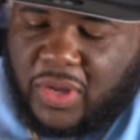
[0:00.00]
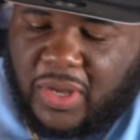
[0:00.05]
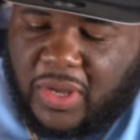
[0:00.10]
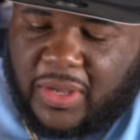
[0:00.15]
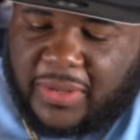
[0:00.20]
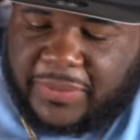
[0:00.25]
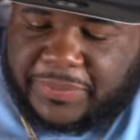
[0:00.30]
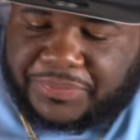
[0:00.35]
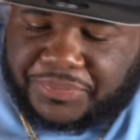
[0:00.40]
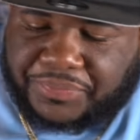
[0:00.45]

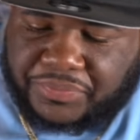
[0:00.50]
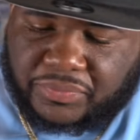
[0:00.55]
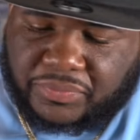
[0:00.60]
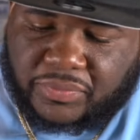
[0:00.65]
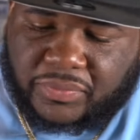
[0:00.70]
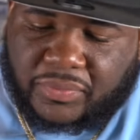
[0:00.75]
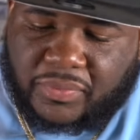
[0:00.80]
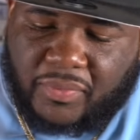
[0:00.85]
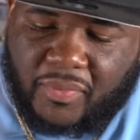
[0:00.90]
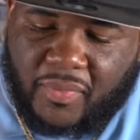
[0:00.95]
good
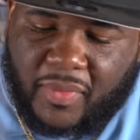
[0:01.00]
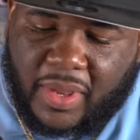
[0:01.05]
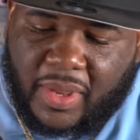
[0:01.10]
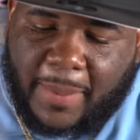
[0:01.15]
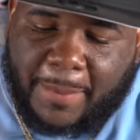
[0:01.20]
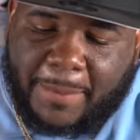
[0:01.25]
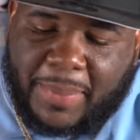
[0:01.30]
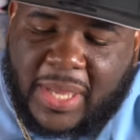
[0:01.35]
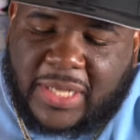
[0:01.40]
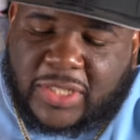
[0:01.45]

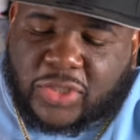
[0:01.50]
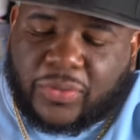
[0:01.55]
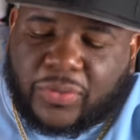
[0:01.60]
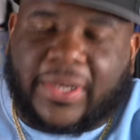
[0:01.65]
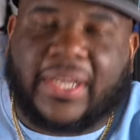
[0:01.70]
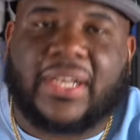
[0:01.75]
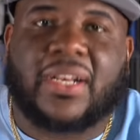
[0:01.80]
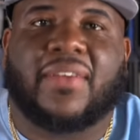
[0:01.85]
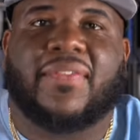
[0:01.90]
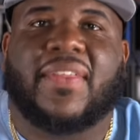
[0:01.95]

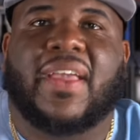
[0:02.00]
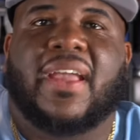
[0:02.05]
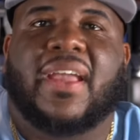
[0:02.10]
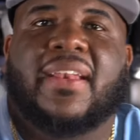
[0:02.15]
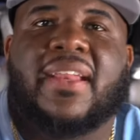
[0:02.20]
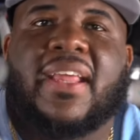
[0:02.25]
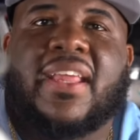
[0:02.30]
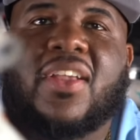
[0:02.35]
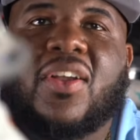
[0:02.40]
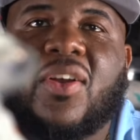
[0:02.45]
picturing of
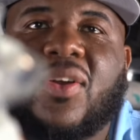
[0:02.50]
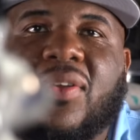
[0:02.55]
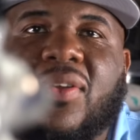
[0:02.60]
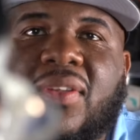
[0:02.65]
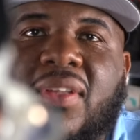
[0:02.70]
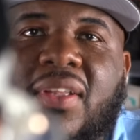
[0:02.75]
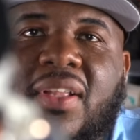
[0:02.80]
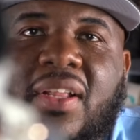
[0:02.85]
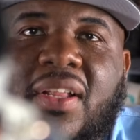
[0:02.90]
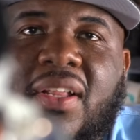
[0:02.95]
that. There you go.
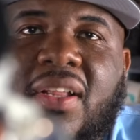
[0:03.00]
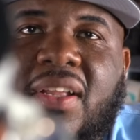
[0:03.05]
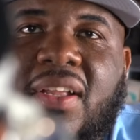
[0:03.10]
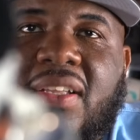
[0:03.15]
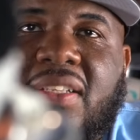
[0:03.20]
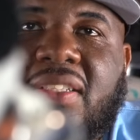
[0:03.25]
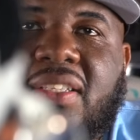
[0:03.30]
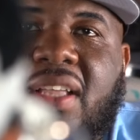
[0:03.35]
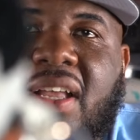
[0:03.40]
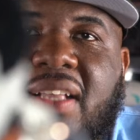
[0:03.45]

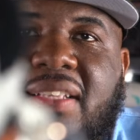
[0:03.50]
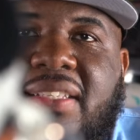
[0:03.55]
So y'all